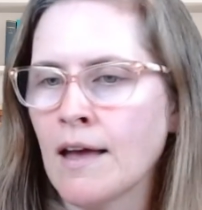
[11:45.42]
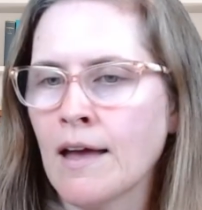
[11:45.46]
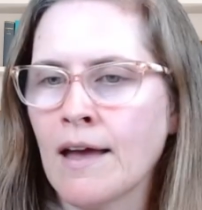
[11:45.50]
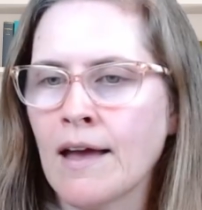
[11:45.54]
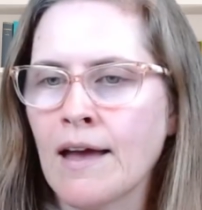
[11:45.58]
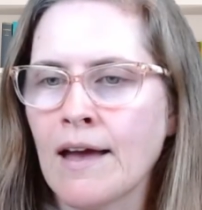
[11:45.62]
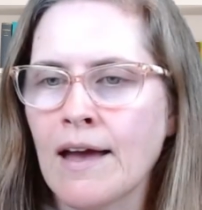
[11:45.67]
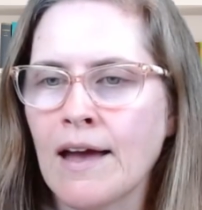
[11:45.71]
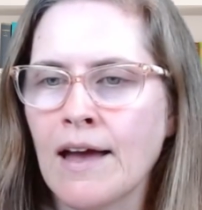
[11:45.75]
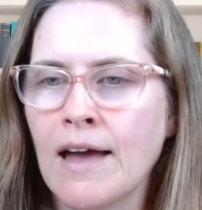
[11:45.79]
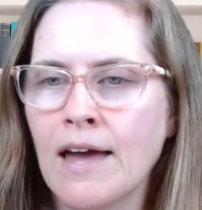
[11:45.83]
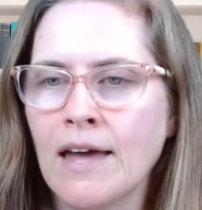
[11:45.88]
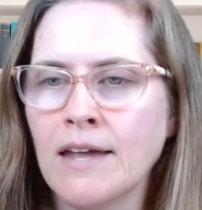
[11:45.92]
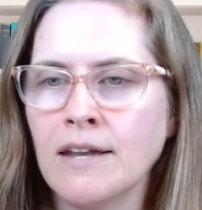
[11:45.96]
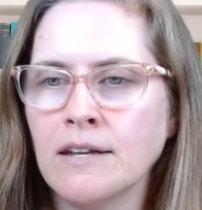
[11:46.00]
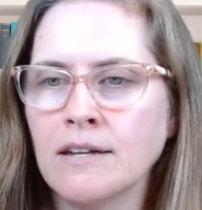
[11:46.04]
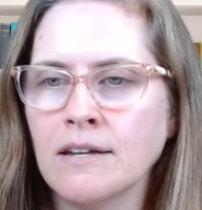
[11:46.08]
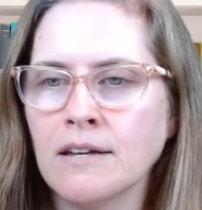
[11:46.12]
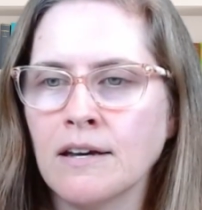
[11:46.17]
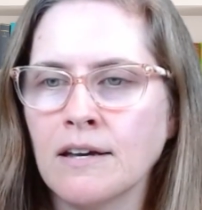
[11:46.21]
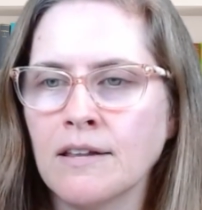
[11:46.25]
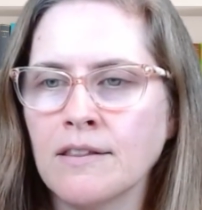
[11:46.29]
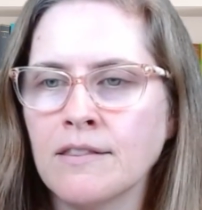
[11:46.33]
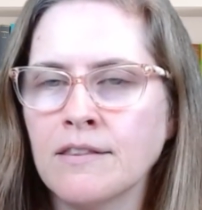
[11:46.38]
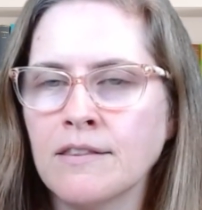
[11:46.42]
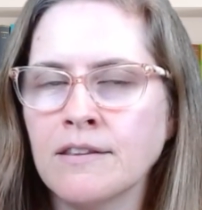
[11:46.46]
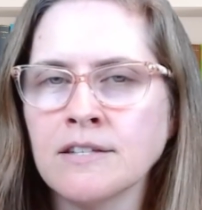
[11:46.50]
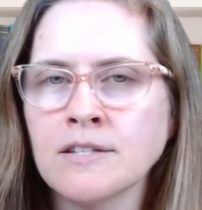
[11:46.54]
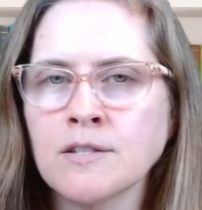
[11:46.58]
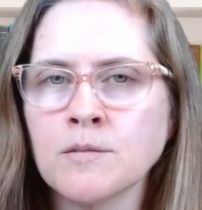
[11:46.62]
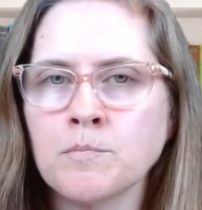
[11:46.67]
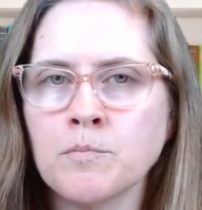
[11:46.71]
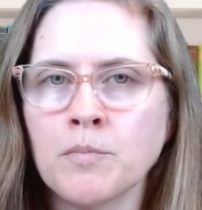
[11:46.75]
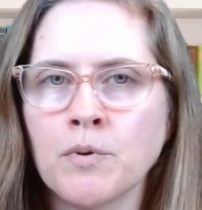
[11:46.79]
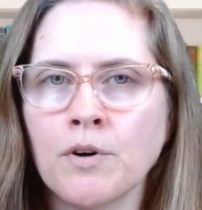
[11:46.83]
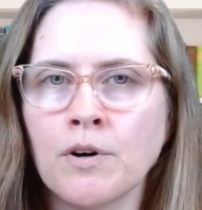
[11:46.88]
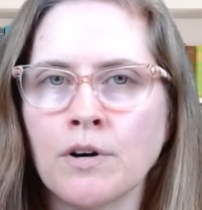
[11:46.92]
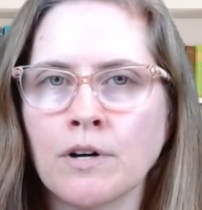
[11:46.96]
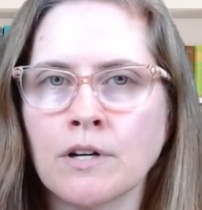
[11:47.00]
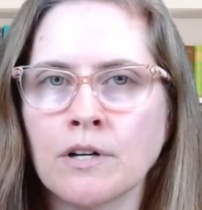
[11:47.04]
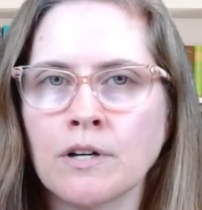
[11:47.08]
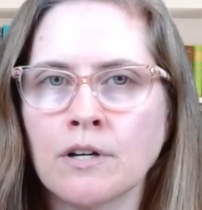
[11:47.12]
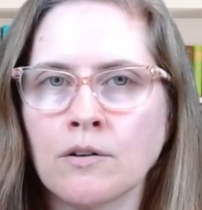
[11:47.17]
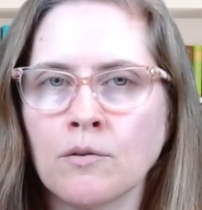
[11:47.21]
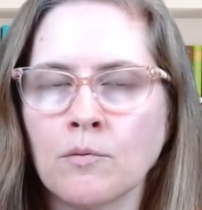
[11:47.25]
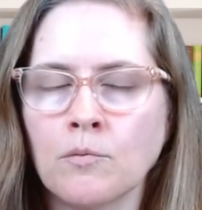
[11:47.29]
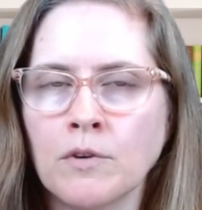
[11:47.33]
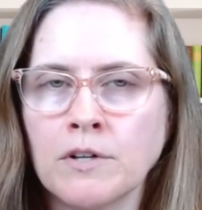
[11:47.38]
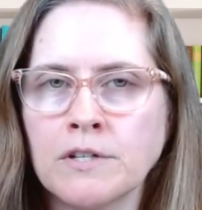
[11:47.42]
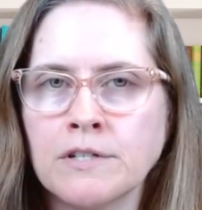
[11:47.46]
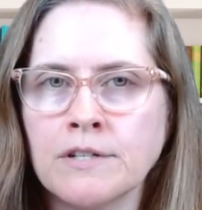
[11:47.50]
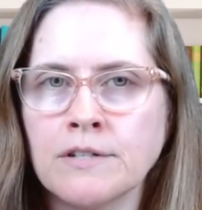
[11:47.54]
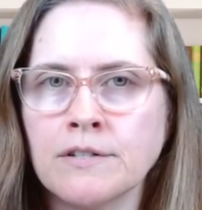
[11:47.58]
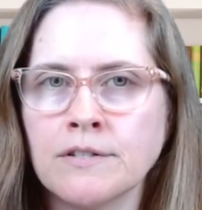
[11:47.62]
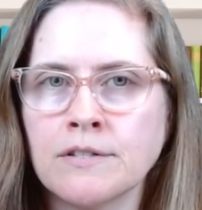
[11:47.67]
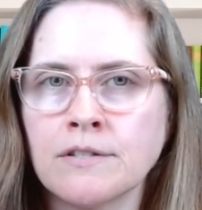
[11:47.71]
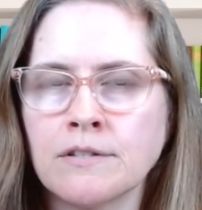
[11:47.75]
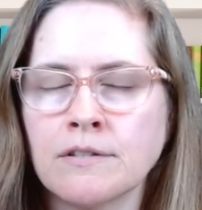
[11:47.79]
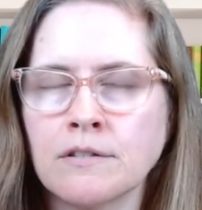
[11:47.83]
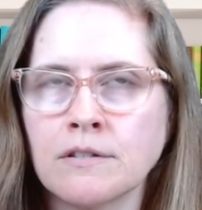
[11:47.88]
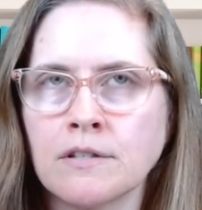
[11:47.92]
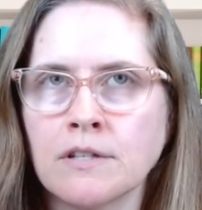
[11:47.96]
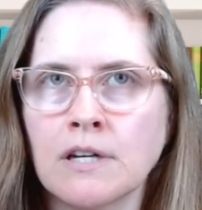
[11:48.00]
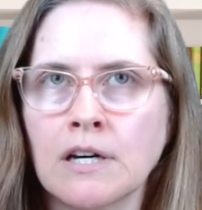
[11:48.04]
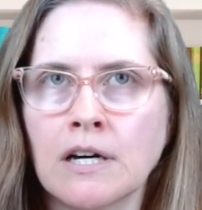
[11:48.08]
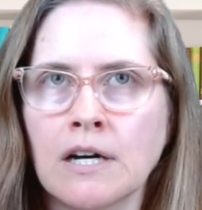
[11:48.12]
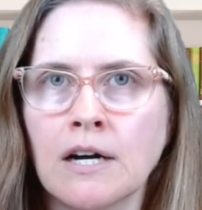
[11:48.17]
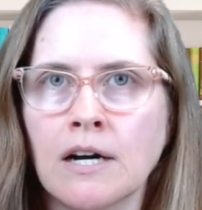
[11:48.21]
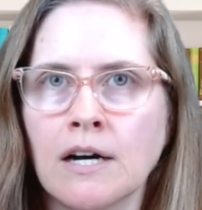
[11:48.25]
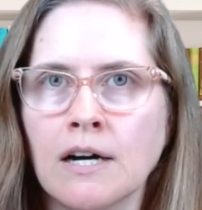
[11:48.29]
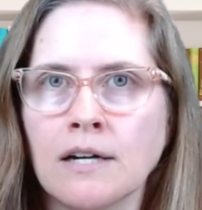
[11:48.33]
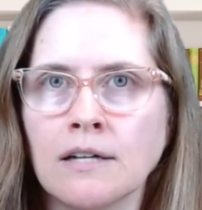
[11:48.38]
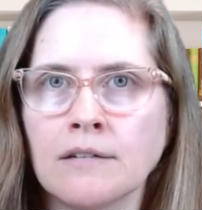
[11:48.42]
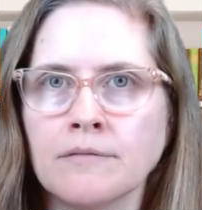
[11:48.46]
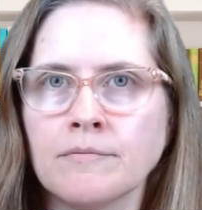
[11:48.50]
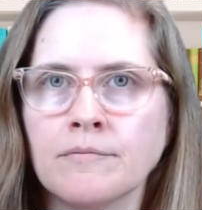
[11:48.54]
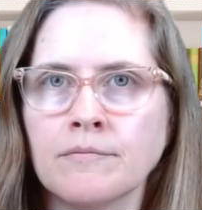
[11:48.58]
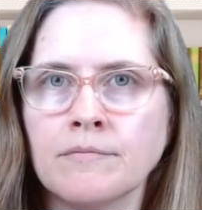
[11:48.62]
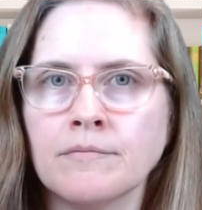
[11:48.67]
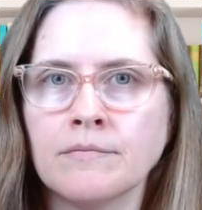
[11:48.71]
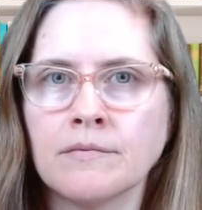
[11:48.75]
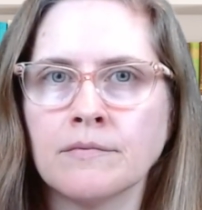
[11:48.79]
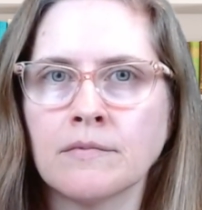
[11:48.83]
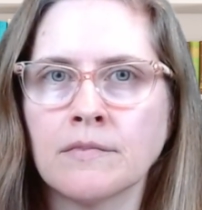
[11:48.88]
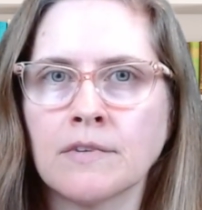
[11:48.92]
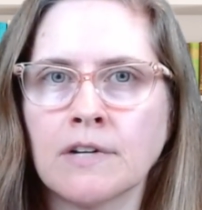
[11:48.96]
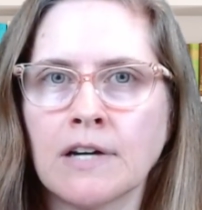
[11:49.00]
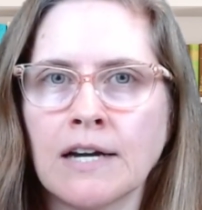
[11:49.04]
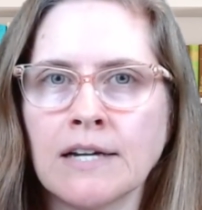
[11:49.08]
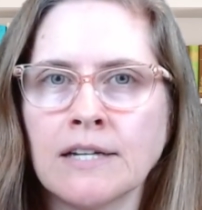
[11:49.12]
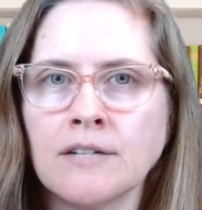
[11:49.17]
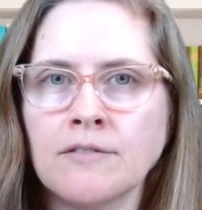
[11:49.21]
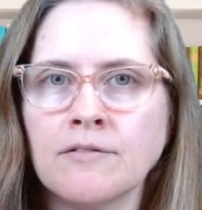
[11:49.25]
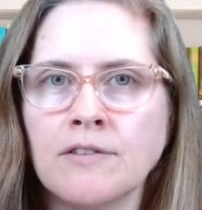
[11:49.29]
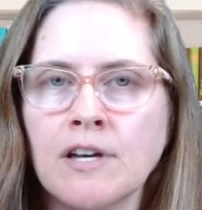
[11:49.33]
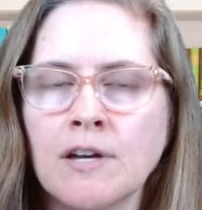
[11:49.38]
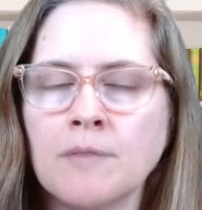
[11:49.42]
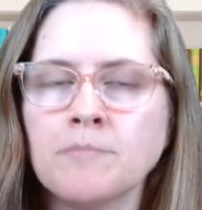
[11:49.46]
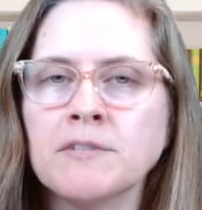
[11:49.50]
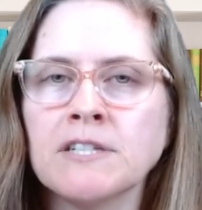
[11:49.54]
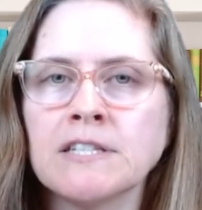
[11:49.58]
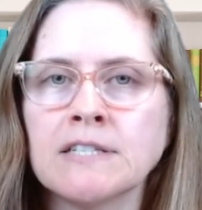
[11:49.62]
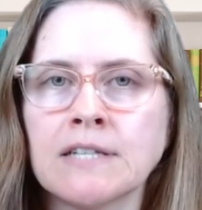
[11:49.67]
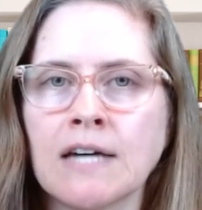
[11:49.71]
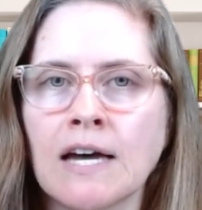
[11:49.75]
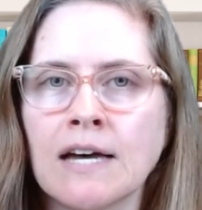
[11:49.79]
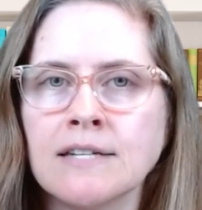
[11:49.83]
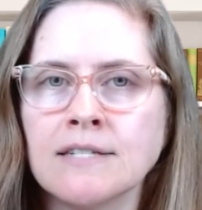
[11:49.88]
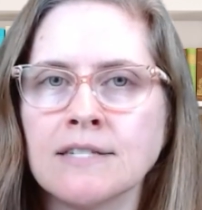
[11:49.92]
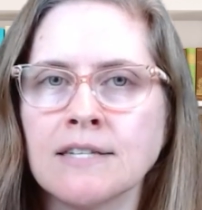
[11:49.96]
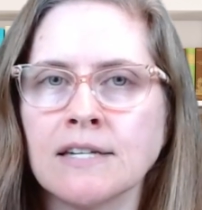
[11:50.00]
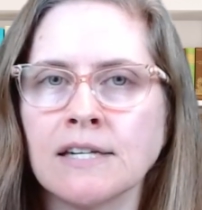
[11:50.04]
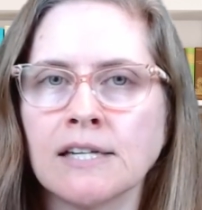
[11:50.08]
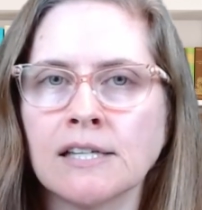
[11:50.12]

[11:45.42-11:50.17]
And this book was kind of hypnotizing.